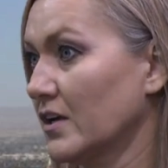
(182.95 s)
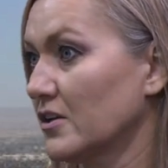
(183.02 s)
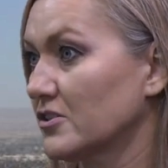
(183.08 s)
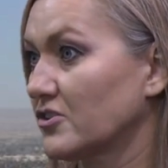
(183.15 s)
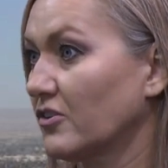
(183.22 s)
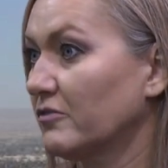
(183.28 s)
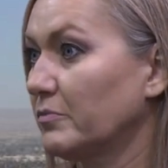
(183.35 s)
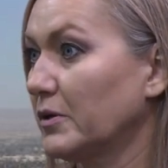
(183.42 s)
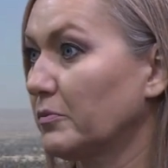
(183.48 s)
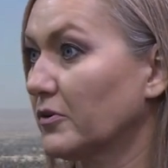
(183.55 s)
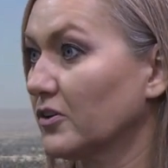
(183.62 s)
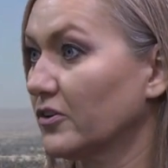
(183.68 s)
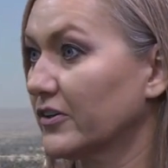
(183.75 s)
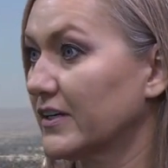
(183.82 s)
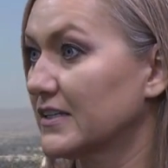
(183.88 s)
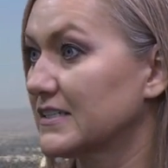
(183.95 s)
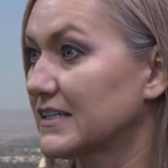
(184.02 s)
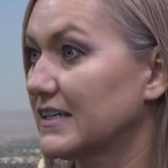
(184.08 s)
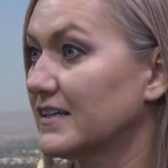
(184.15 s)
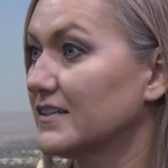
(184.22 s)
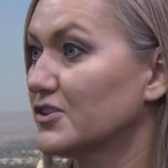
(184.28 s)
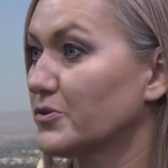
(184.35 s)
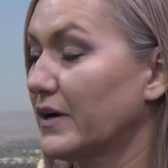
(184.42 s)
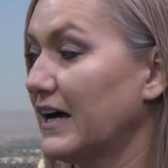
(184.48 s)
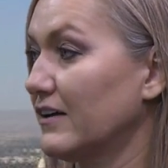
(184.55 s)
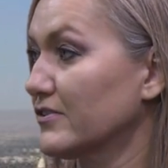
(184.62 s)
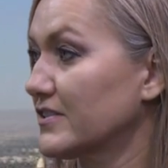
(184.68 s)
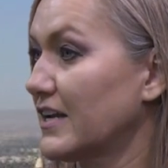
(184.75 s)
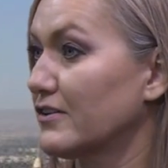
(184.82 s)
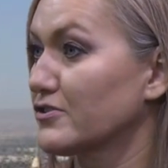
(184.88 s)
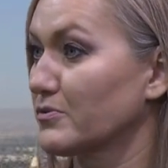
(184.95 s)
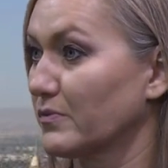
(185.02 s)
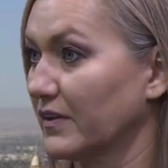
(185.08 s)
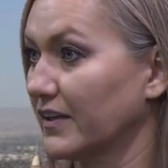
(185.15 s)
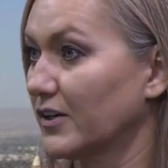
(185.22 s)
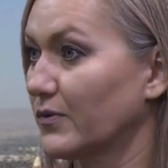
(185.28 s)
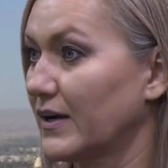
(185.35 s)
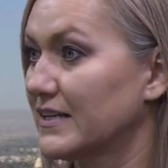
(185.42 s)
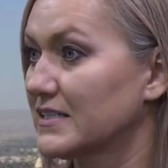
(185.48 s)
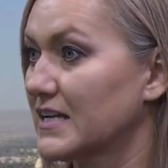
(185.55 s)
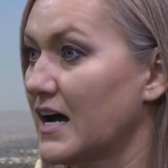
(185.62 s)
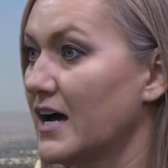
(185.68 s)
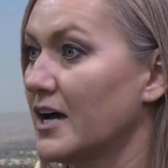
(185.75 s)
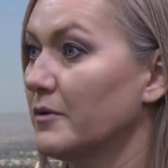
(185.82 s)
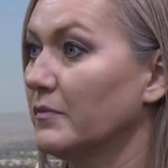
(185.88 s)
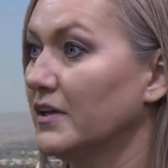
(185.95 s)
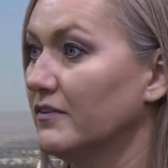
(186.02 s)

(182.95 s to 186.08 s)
So if people are looking to get into a house, now's a really great time,